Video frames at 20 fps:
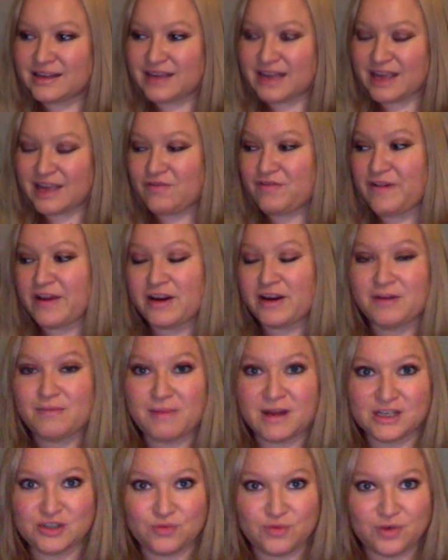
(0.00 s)
it very
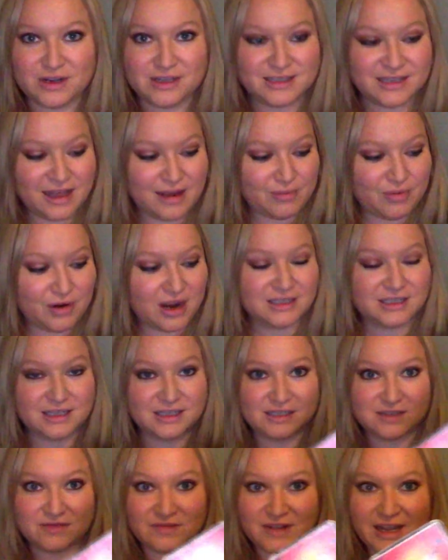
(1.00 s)
much was that
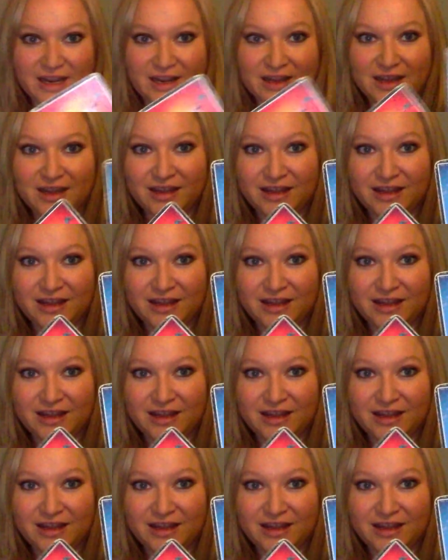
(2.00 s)
process of like,